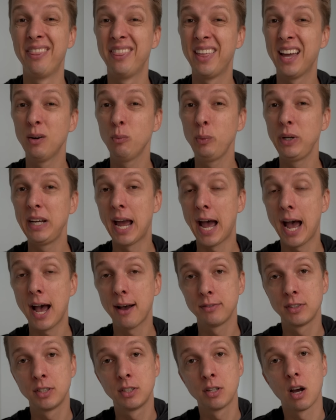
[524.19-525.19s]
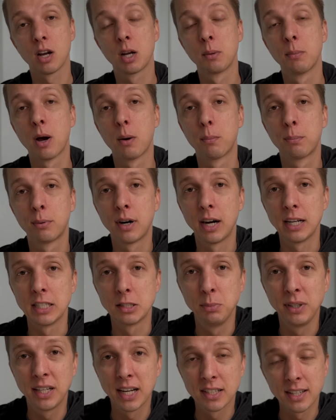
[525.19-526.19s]
And then we have to talk about
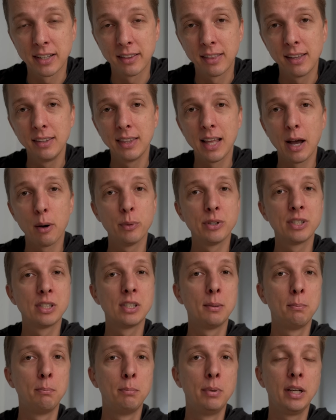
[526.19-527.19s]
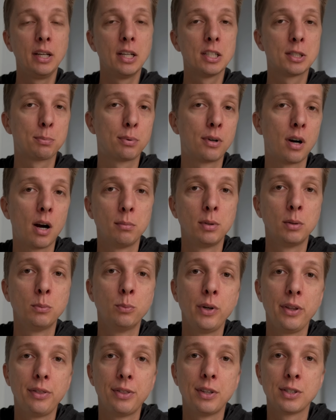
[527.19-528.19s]
price, because I think that was the biggest problem
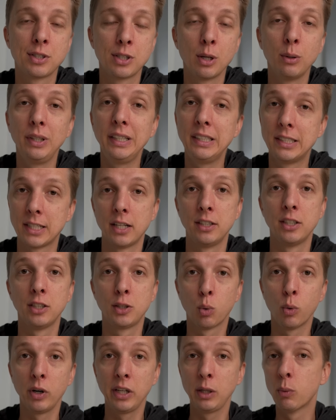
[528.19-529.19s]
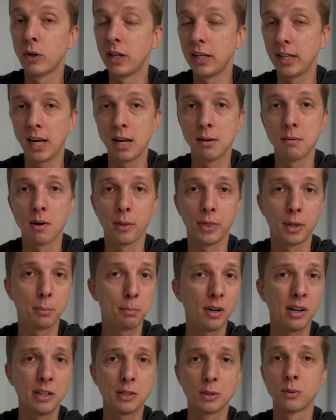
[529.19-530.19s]
with the Sony 10-20 when it came out. The
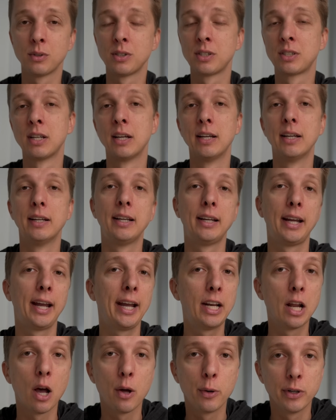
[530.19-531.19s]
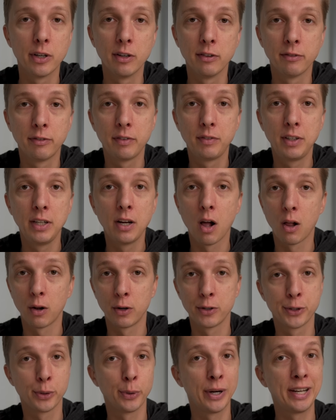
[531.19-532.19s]
price was $850
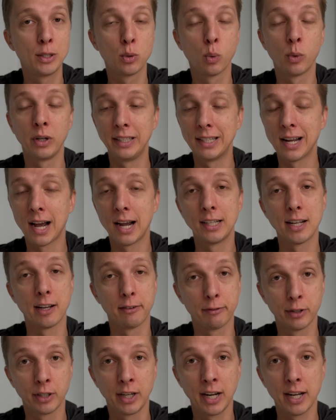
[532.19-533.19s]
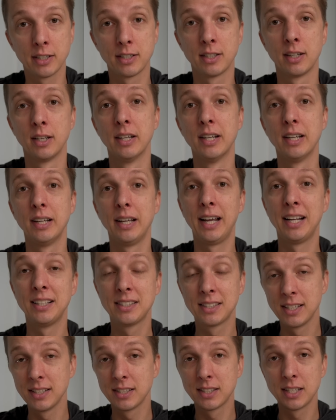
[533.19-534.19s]
or $829, I forget. And
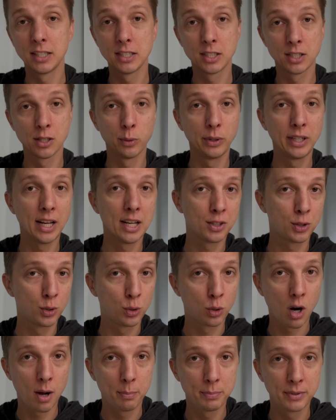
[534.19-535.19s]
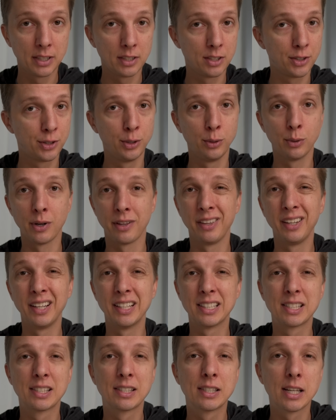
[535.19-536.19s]
since then, Sony has dropped it to, I think
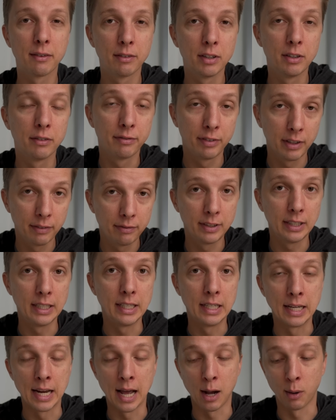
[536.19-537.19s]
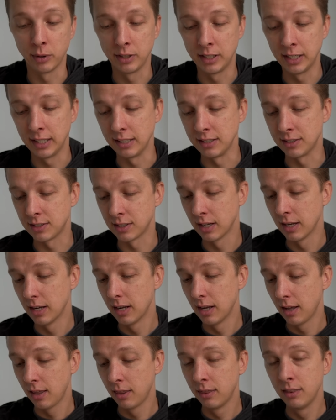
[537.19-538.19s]
it's $750 nowadays.
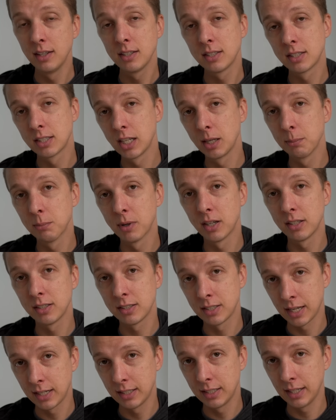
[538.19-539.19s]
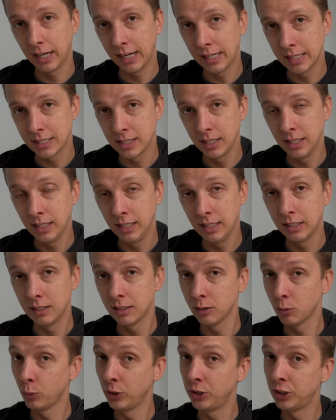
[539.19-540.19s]
This Sigma
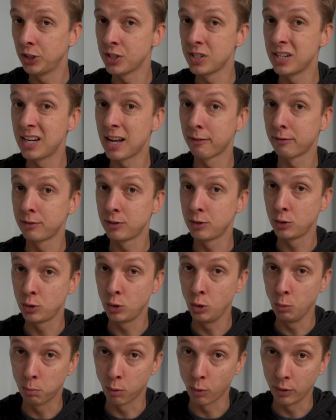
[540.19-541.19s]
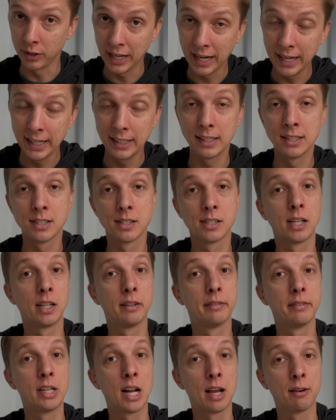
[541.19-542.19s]
10-18, which is an f2.8 instead
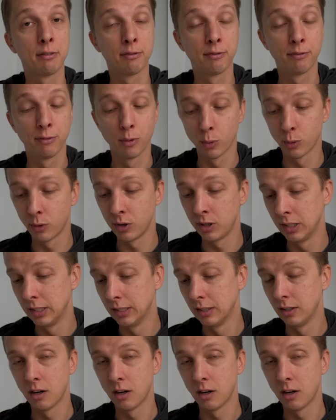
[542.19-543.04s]
of an f4,